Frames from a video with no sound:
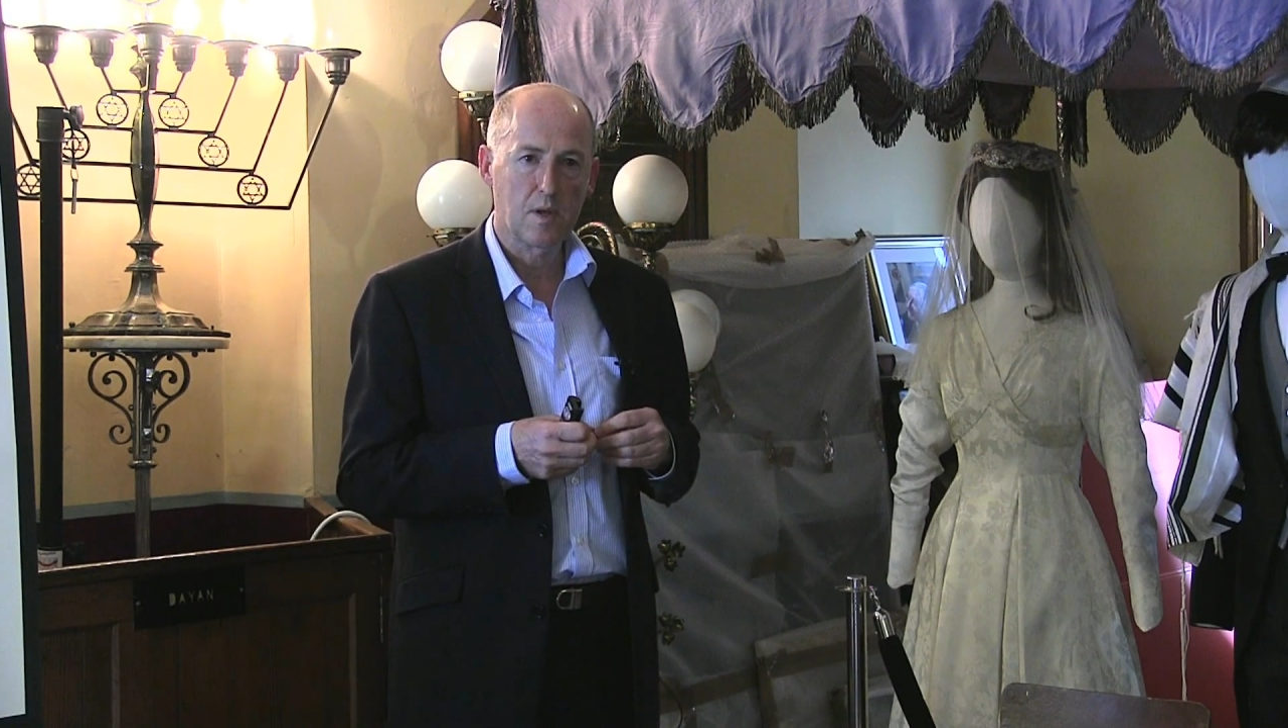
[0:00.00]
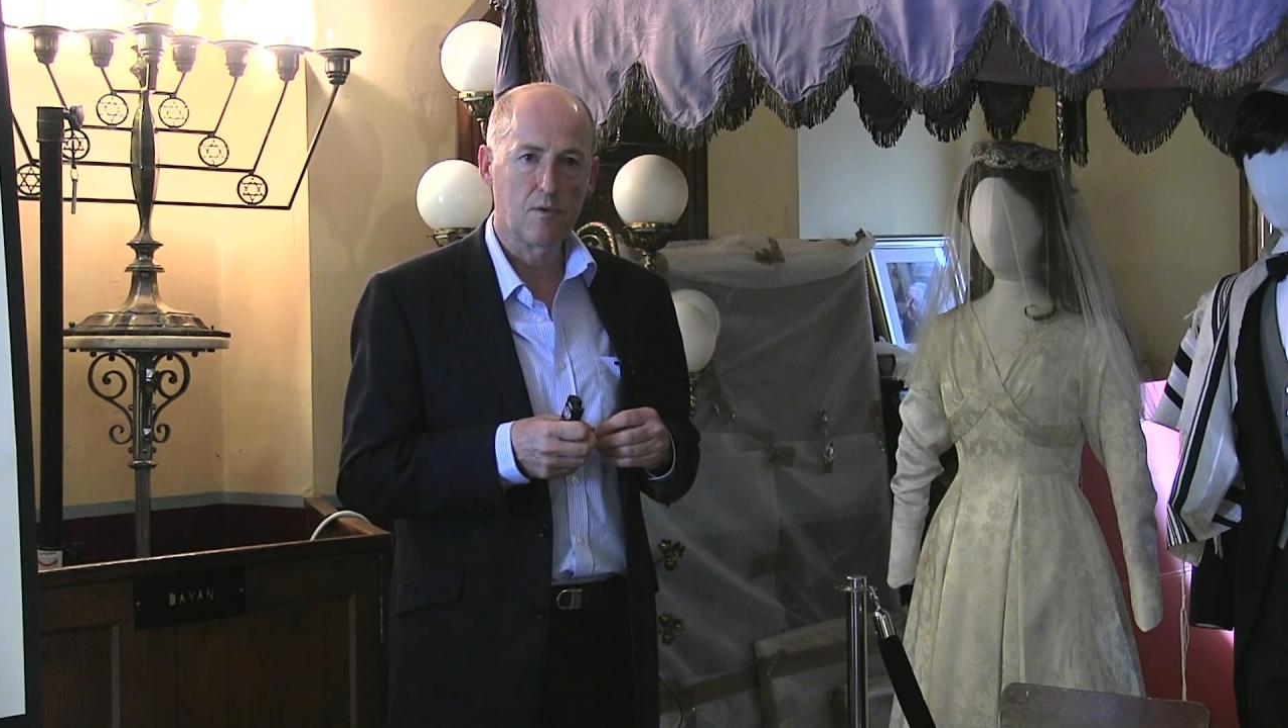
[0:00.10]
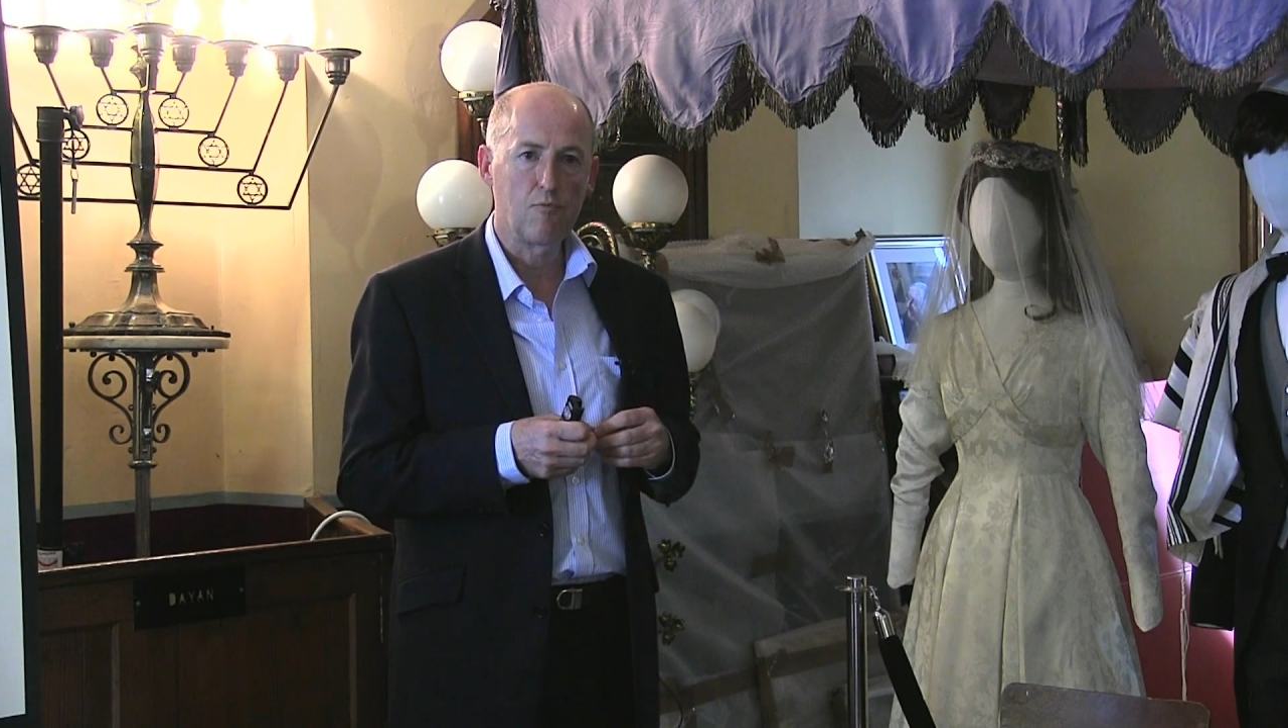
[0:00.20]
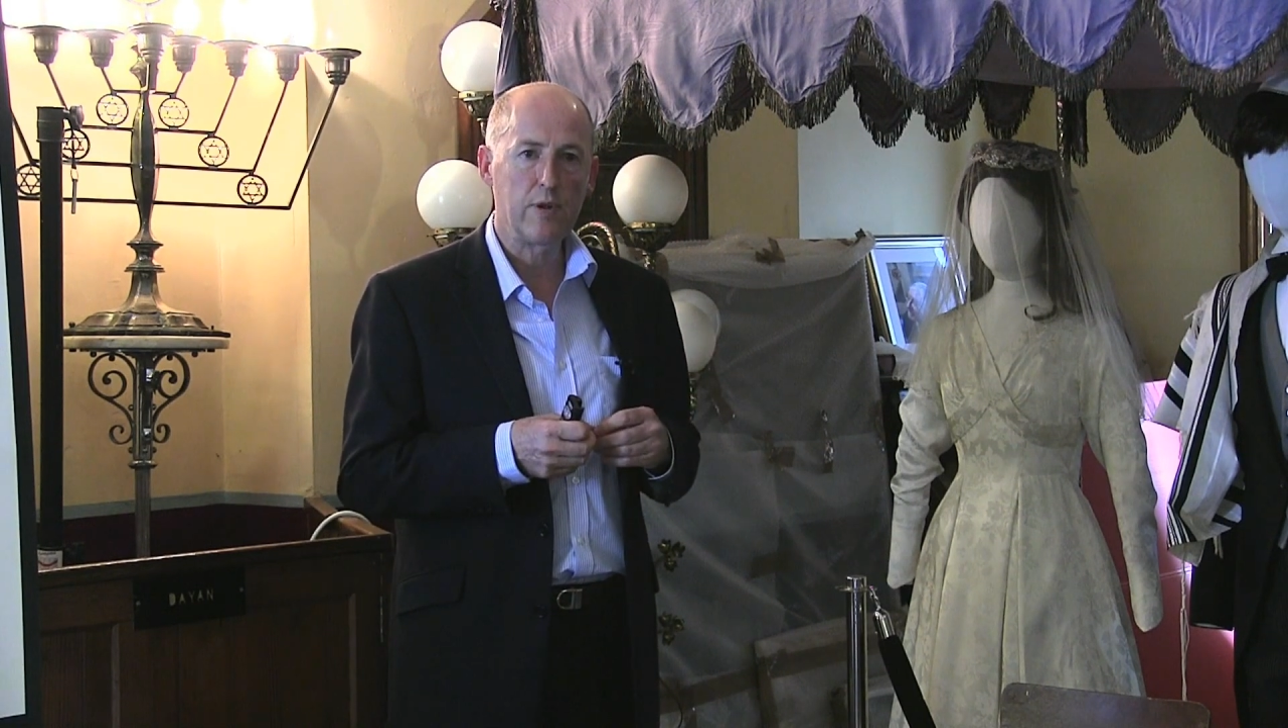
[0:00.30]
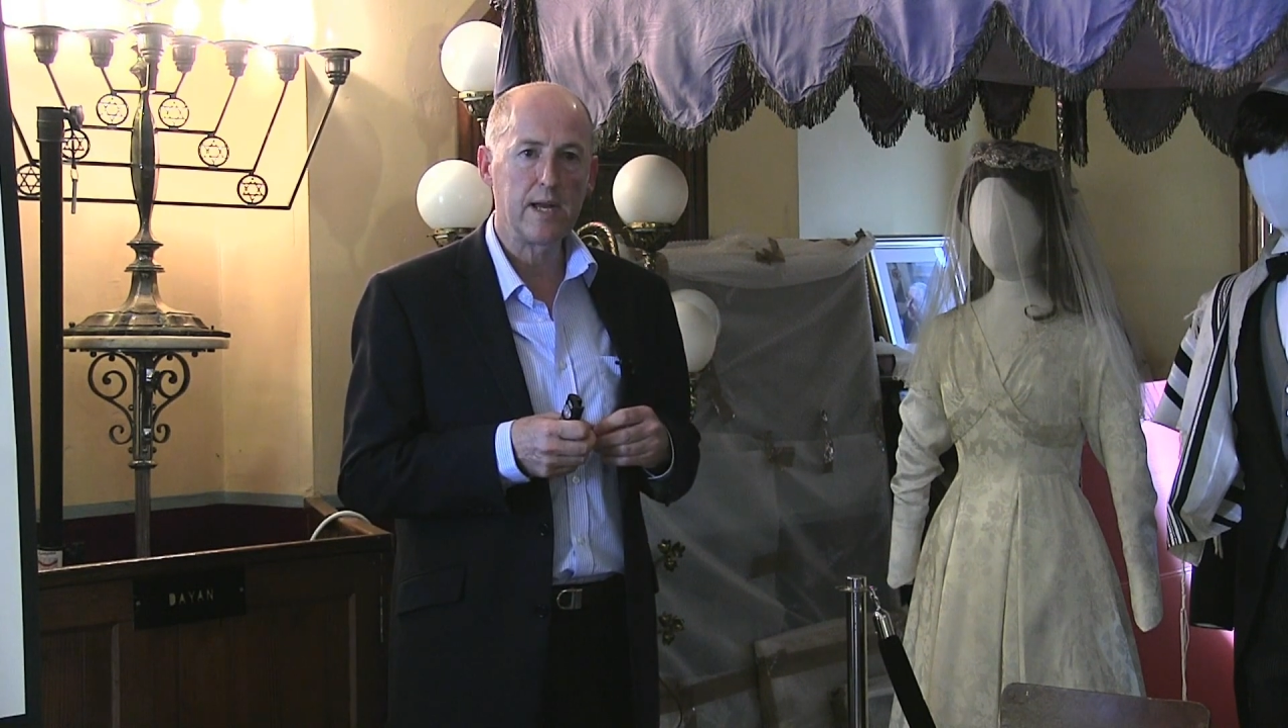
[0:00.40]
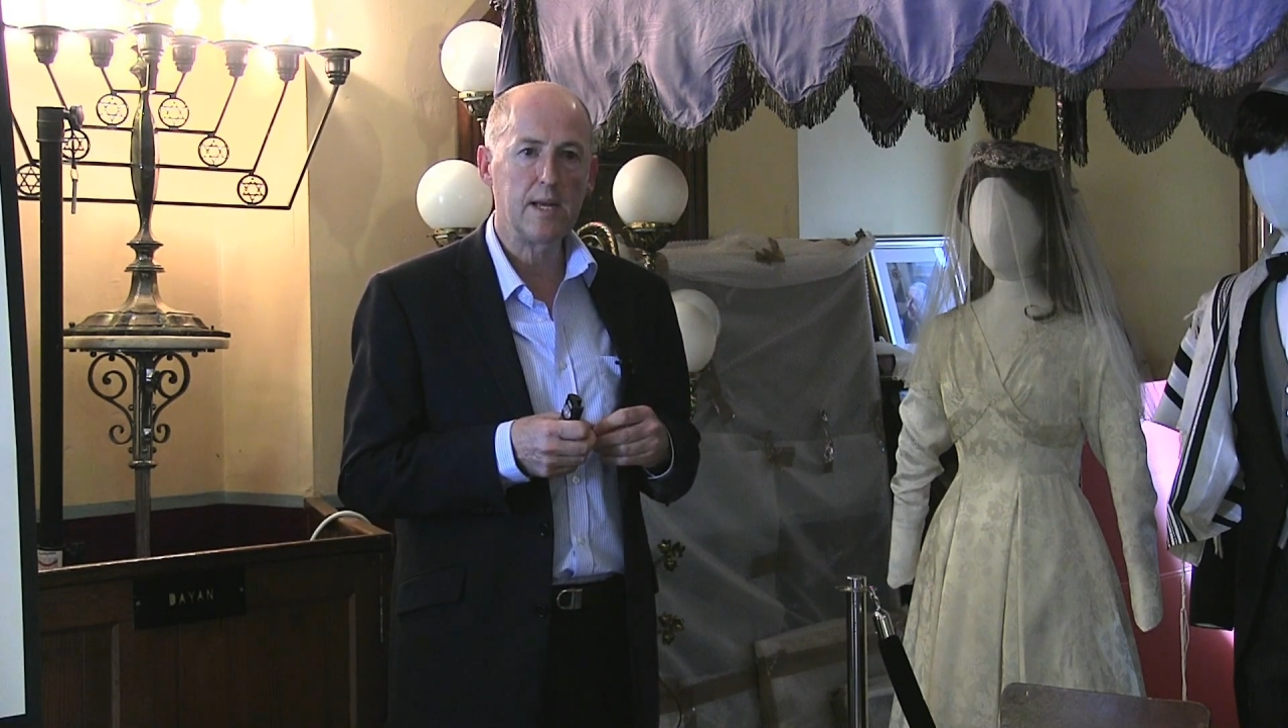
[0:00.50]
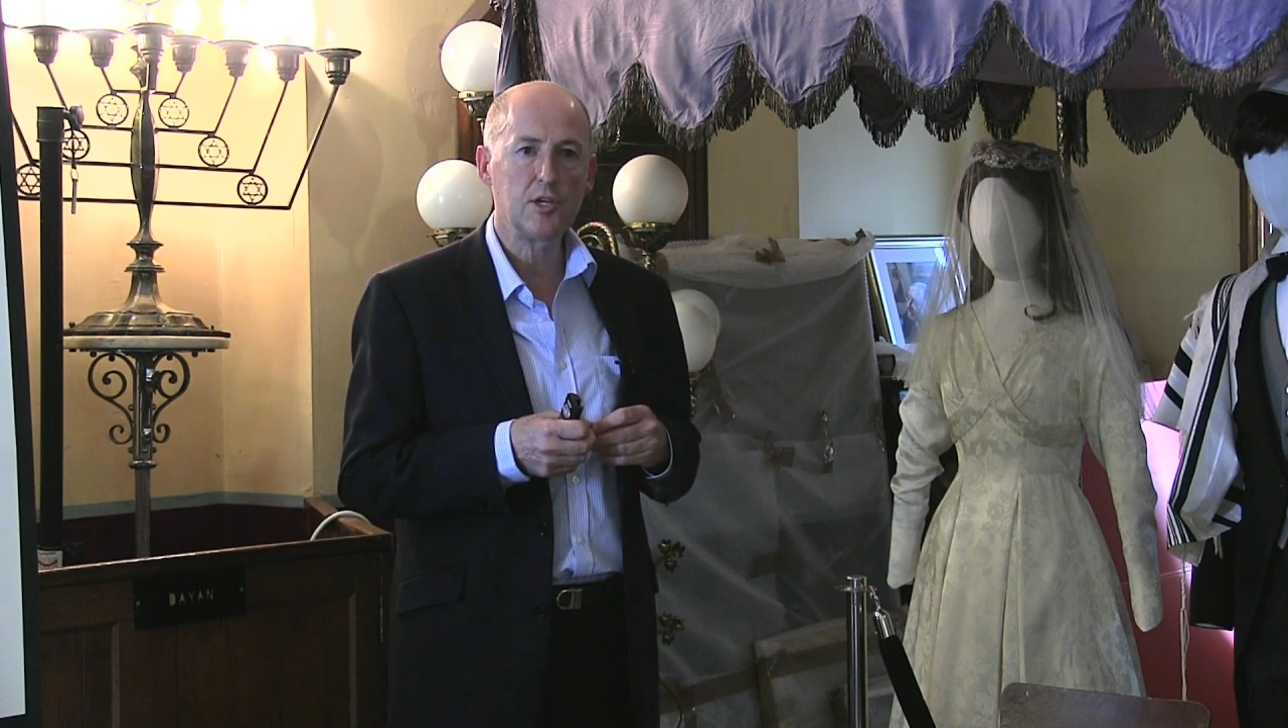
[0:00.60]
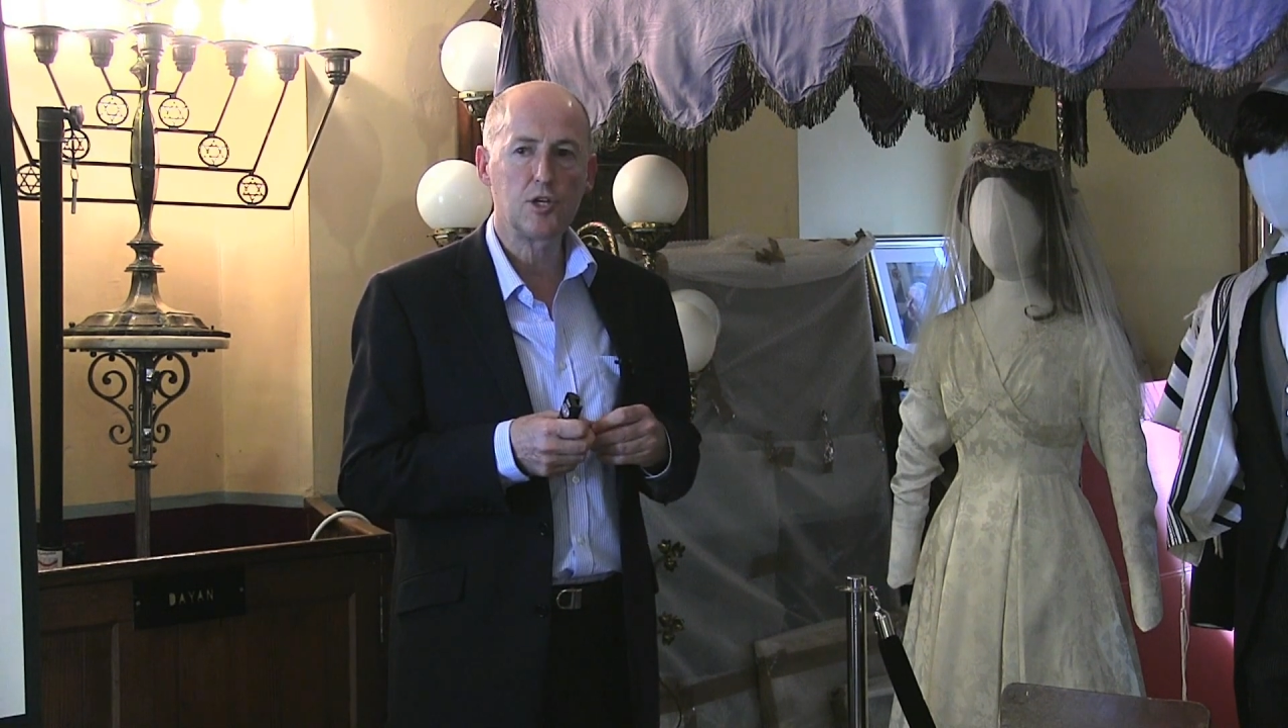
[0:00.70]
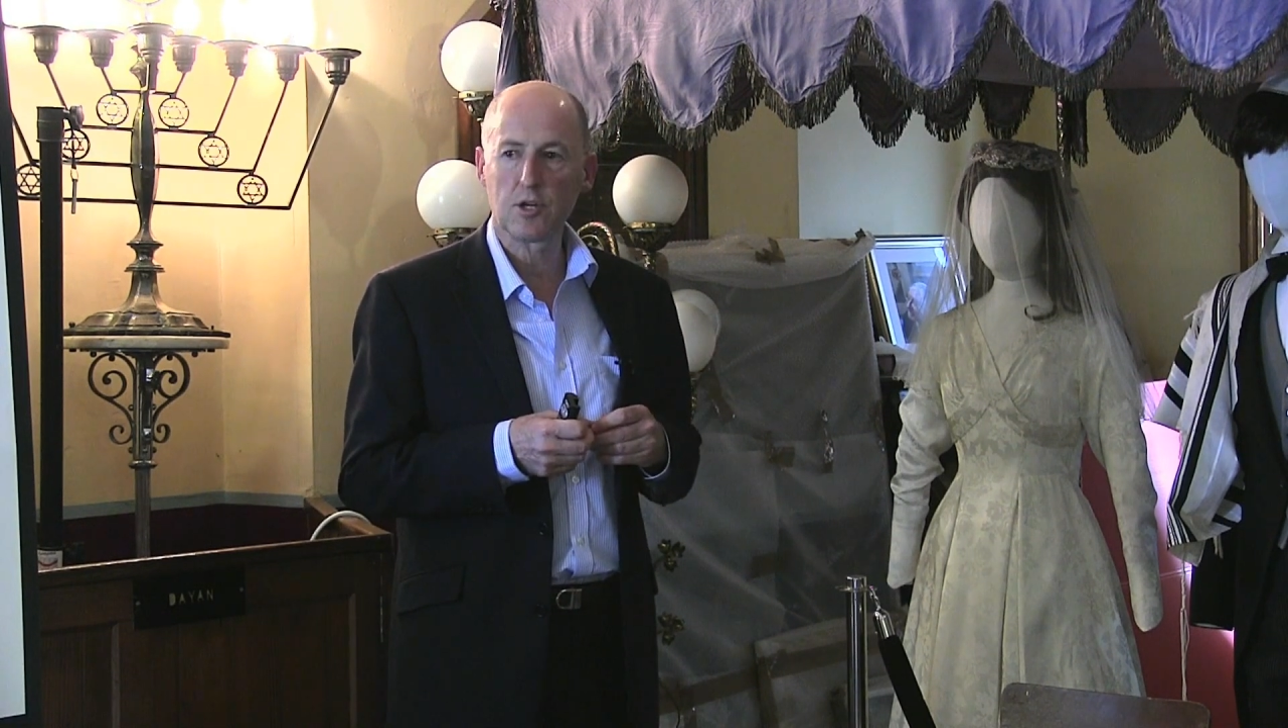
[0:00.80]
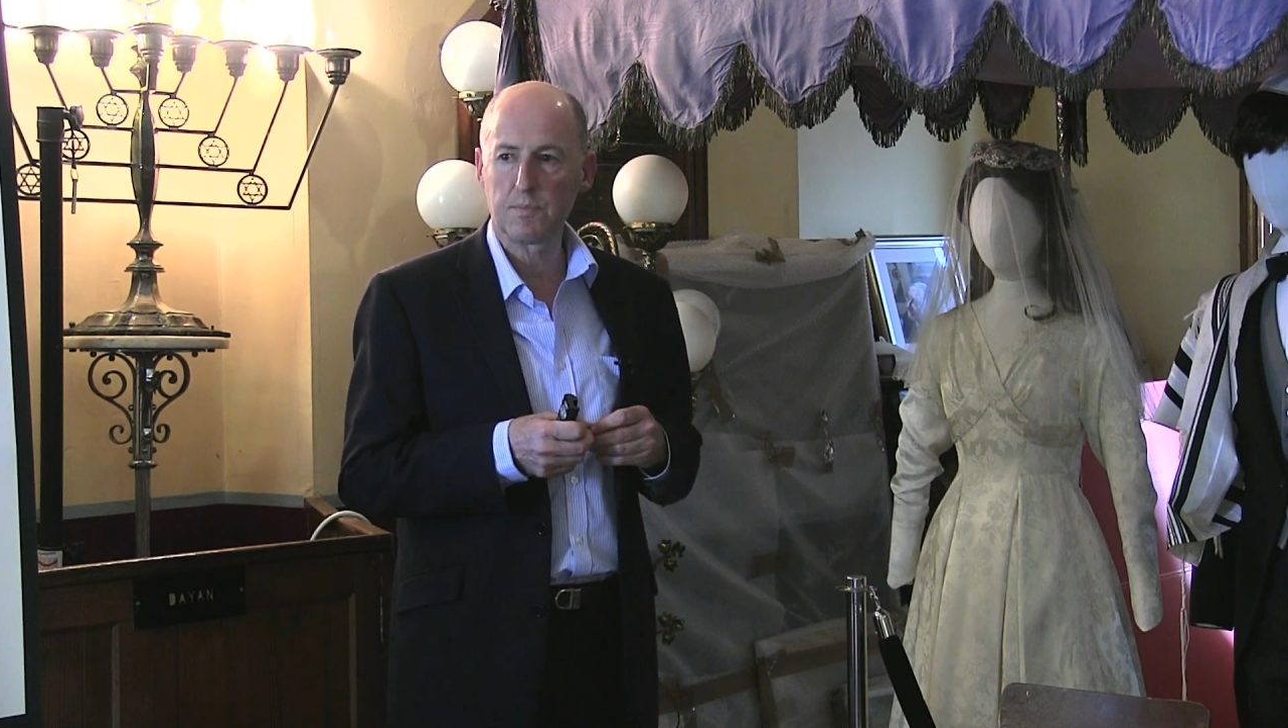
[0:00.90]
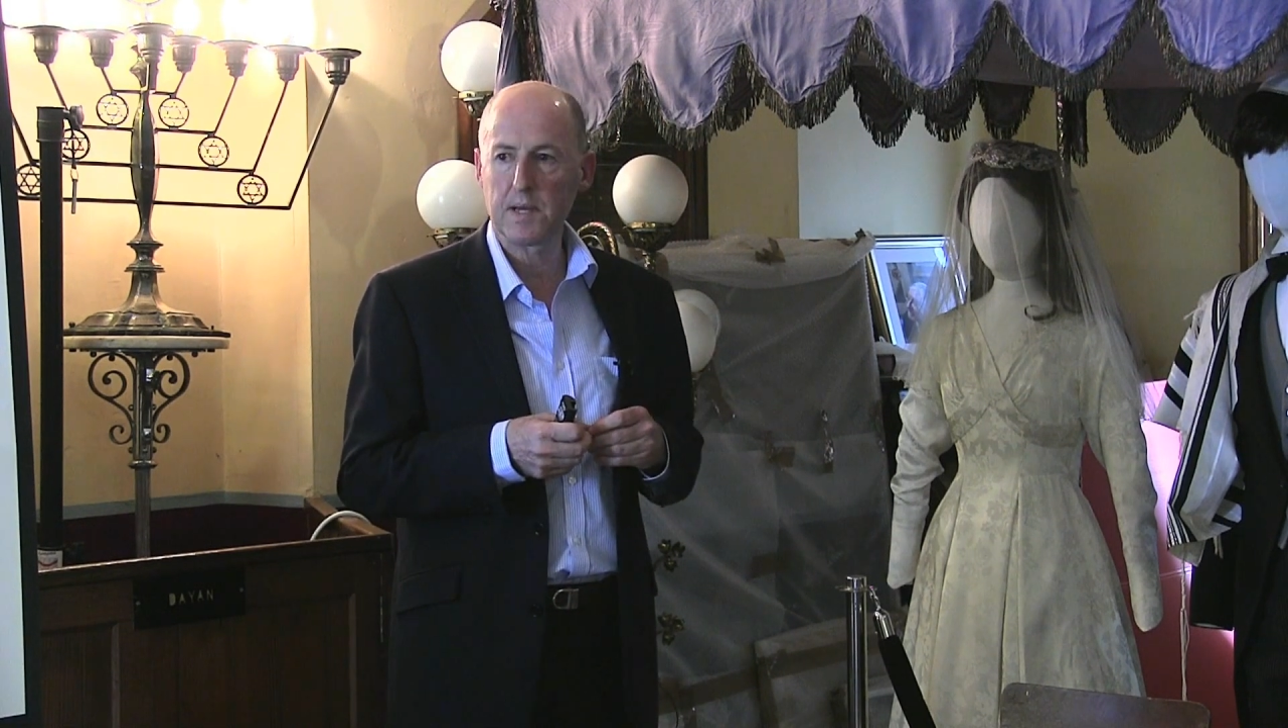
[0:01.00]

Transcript: really should be